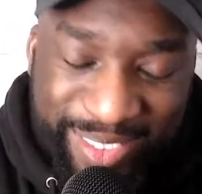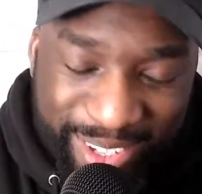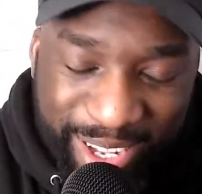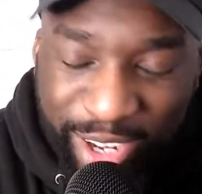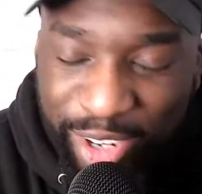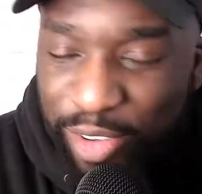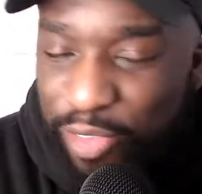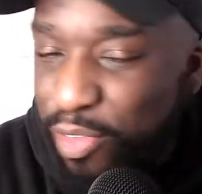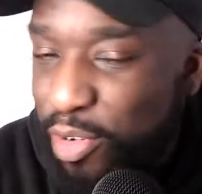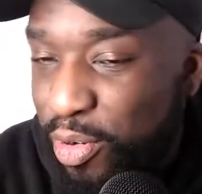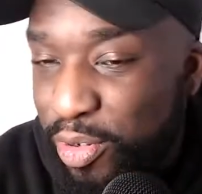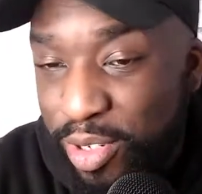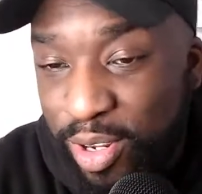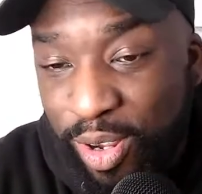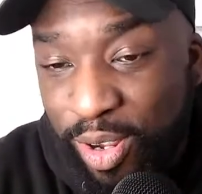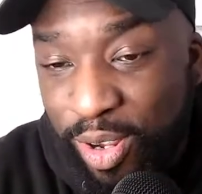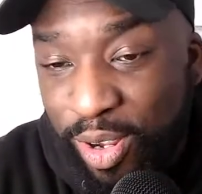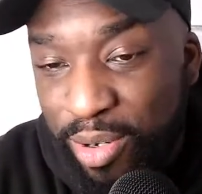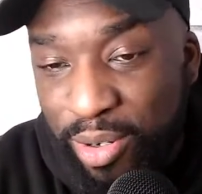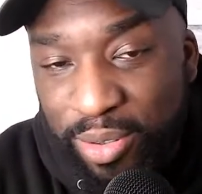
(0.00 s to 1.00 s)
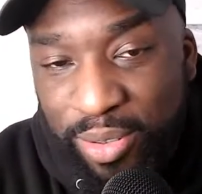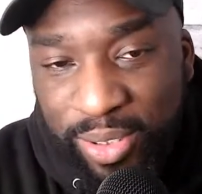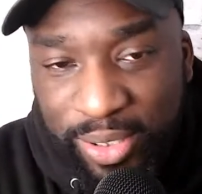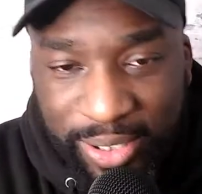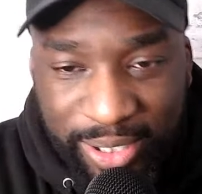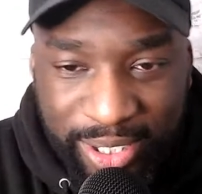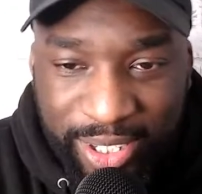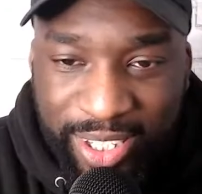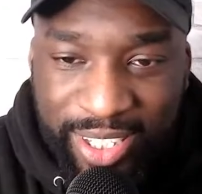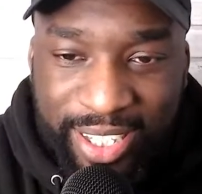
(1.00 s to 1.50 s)
I love Road Dogg, bro.
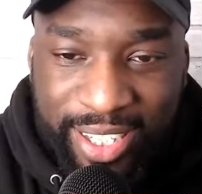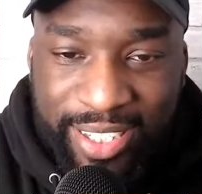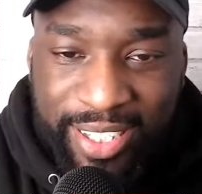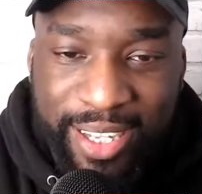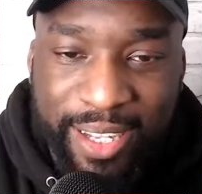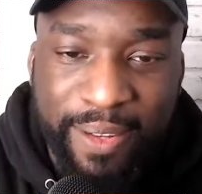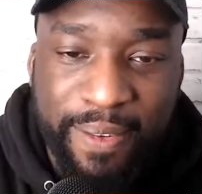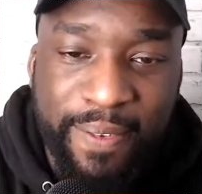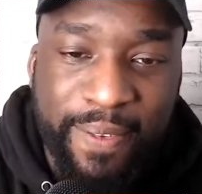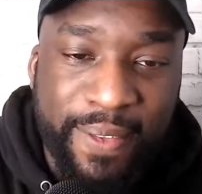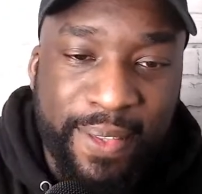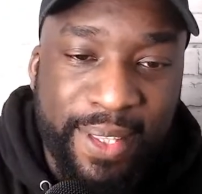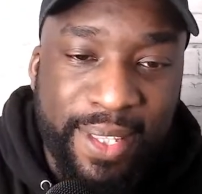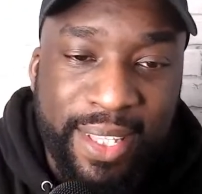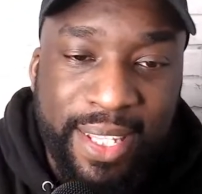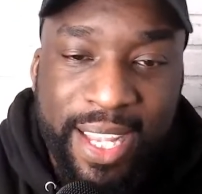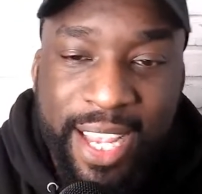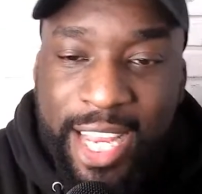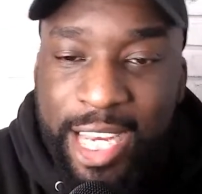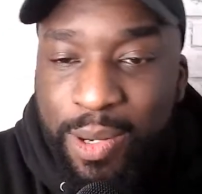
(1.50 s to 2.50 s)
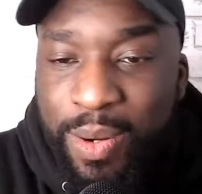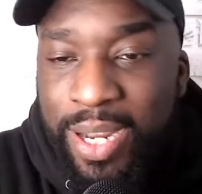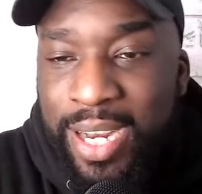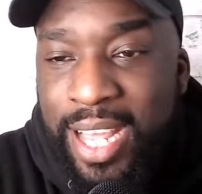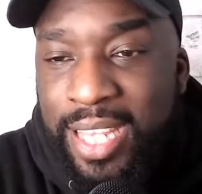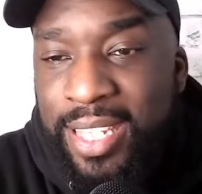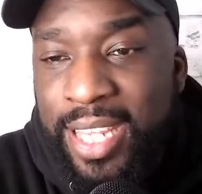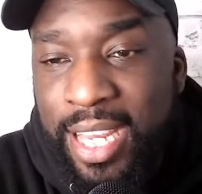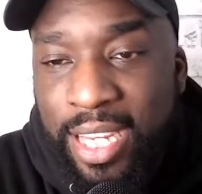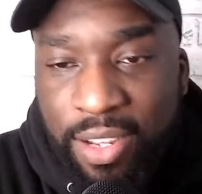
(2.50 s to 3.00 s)
You know, like that. Anyway,
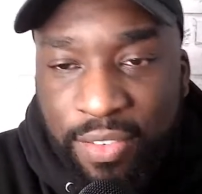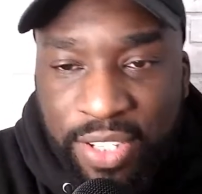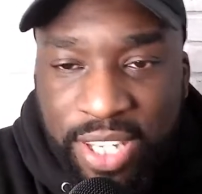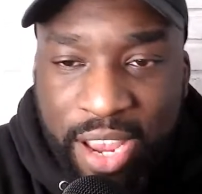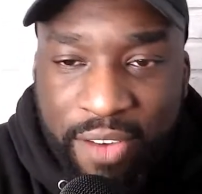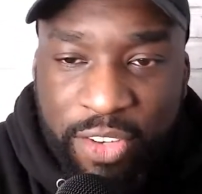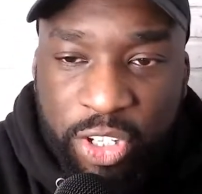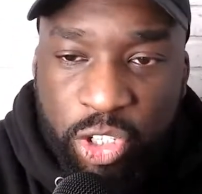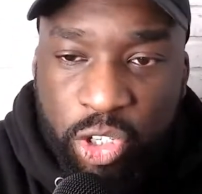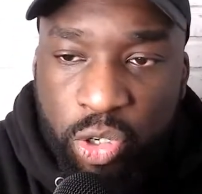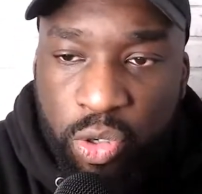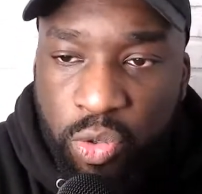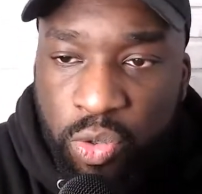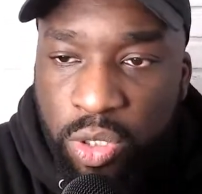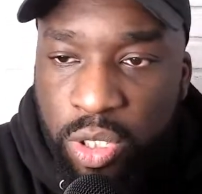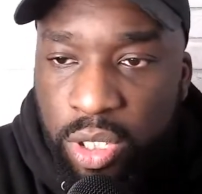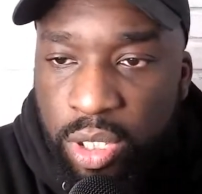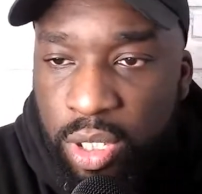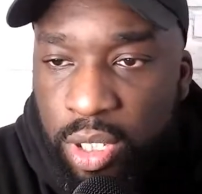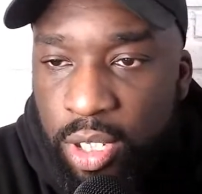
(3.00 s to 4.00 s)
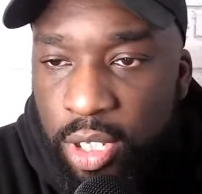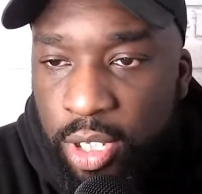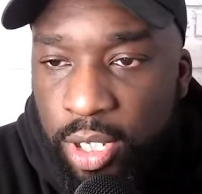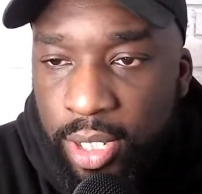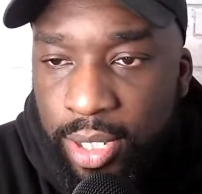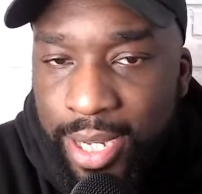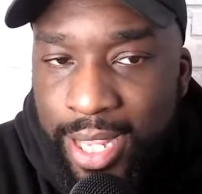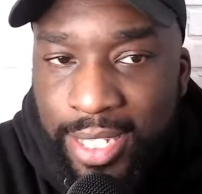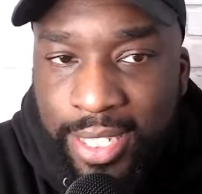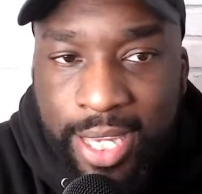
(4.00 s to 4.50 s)
that's the end of Savage News.
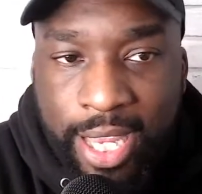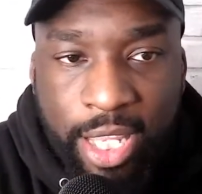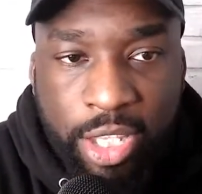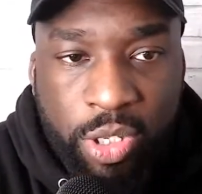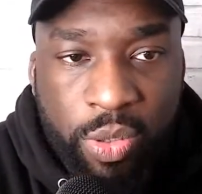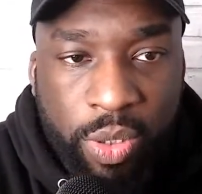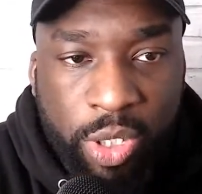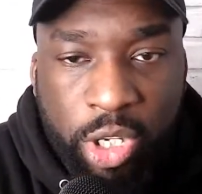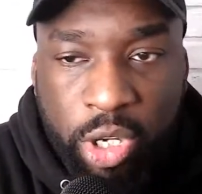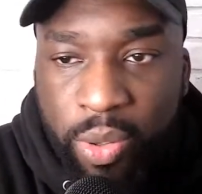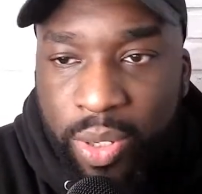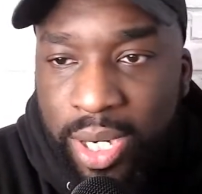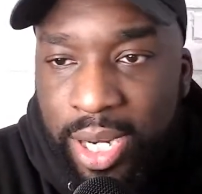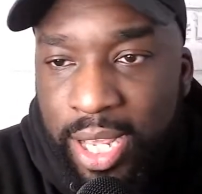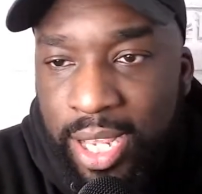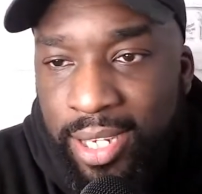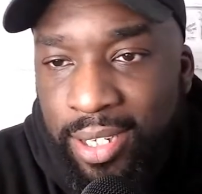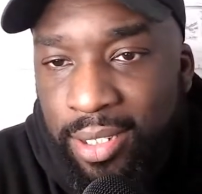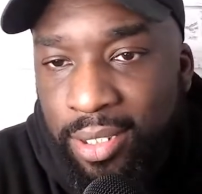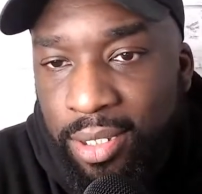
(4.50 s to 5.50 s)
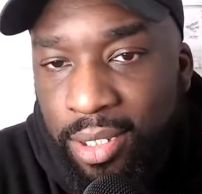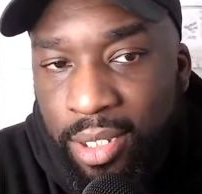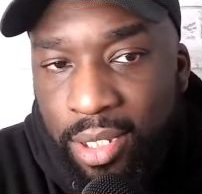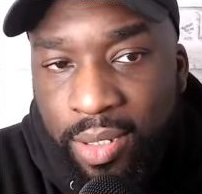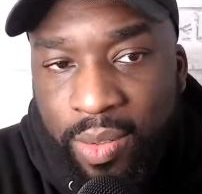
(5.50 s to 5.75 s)
Let's get into a Q&A.